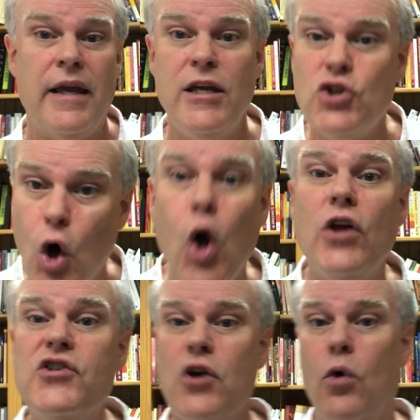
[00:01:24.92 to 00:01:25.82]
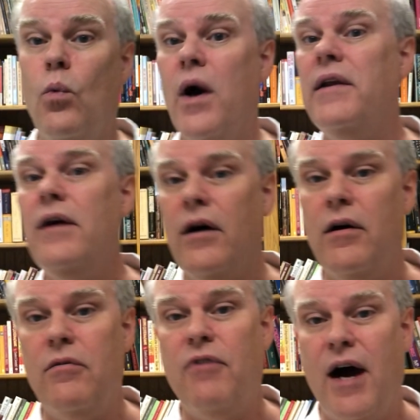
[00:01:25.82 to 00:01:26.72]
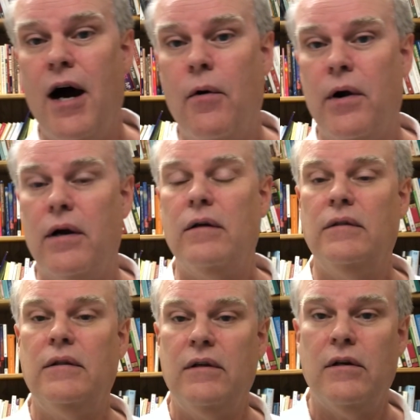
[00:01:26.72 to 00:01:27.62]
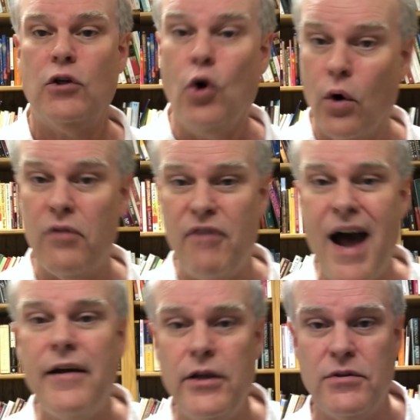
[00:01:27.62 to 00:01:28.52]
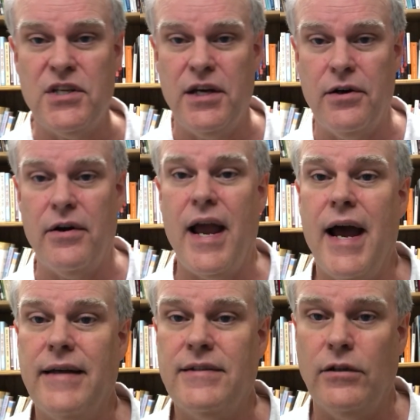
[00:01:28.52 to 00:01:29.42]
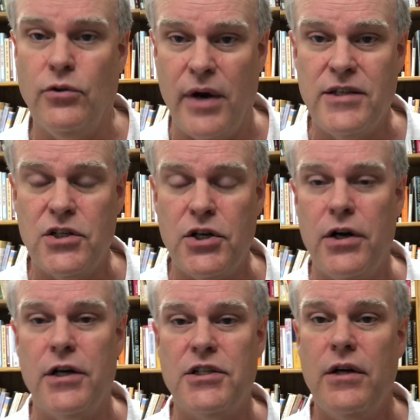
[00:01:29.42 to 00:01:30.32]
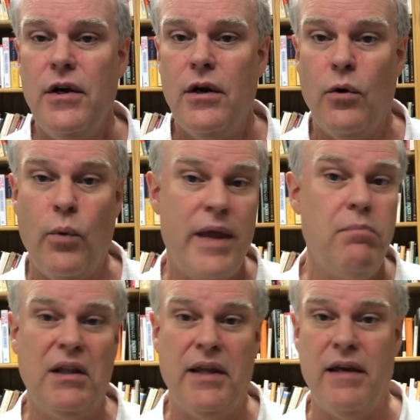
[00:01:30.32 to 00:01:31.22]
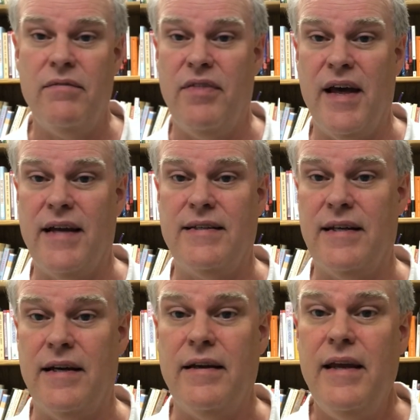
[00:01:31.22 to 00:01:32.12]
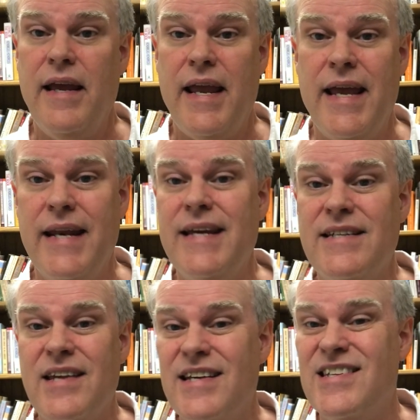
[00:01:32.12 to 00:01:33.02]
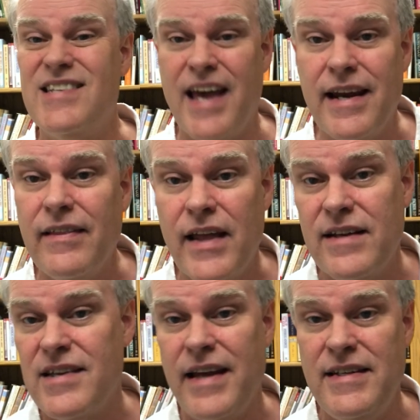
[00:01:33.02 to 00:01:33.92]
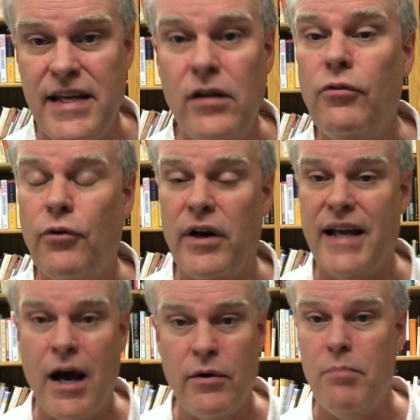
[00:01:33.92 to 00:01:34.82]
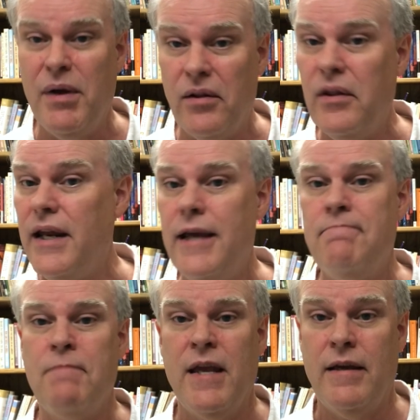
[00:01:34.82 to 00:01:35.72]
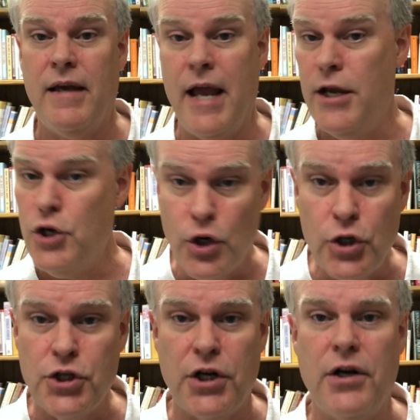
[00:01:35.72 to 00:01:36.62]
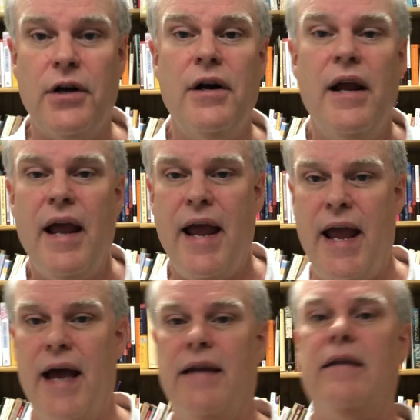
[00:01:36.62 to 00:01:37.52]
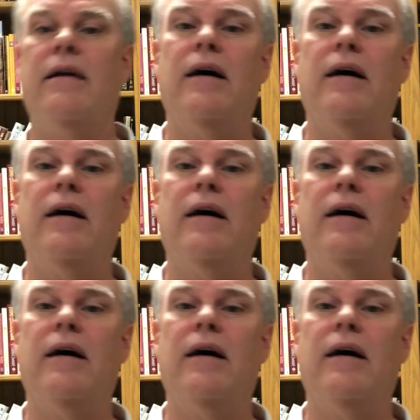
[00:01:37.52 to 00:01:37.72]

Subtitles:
is also one of our core values here at Grace Church. We believe that it is a setting that is ideal for accountability and nurture and